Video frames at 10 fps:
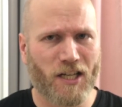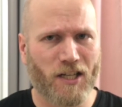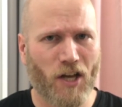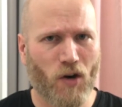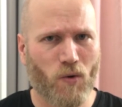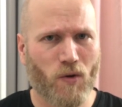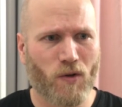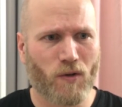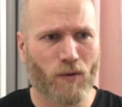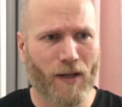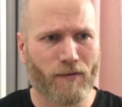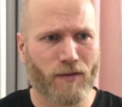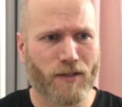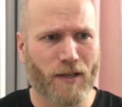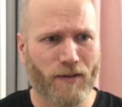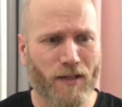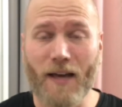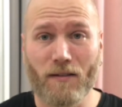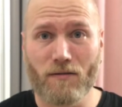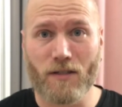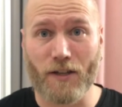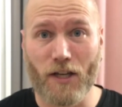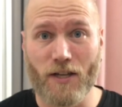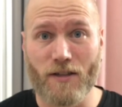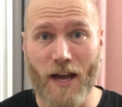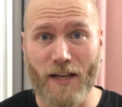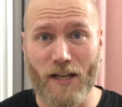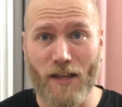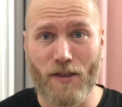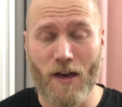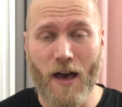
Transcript: No? 12th? So, yeah, Sunday the 19th.